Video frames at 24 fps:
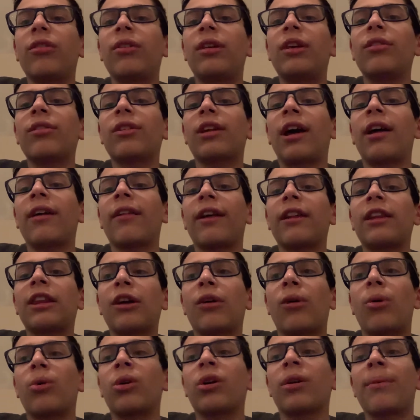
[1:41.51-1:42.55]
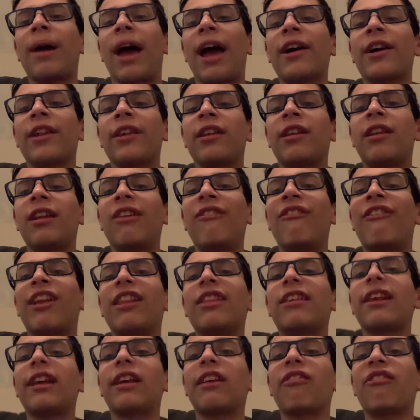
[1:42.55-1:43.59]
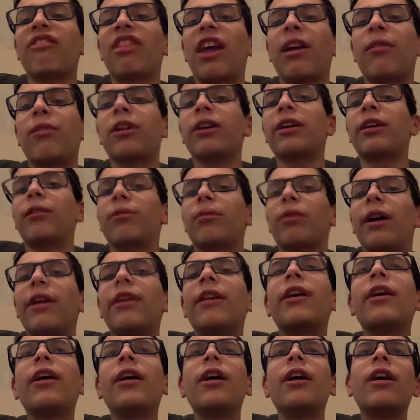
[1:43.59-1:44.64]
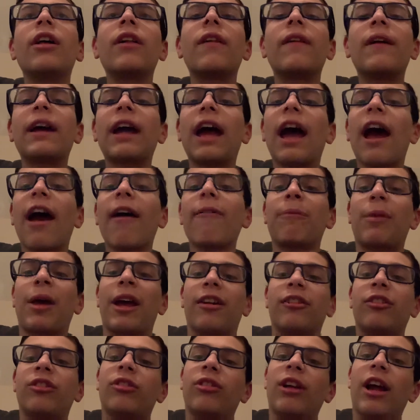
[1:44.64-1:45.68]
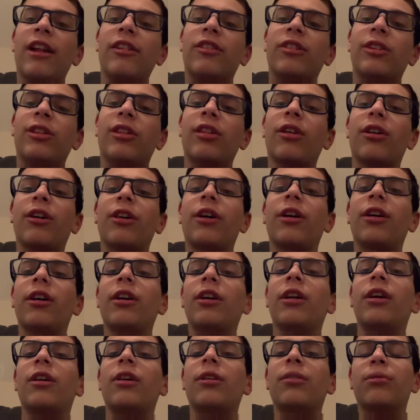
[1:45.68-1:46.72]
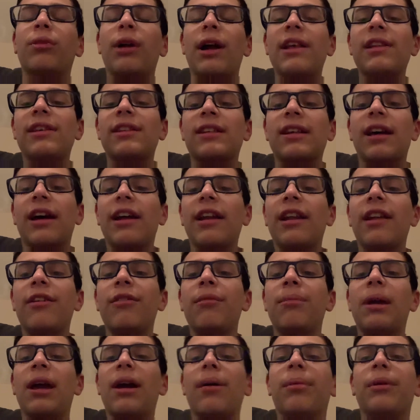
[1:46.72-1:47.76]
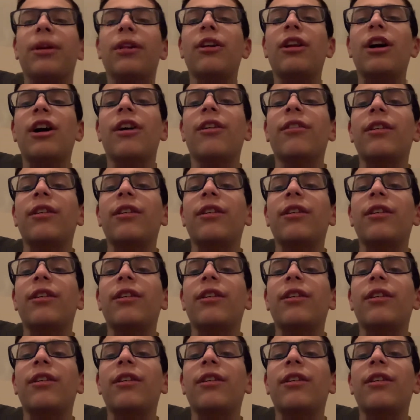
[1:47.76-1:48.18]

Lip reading: He was kind of like the quarterback of the defense. Like, if they were going to run, like, a halfback stretch to the right side, he would be able to know.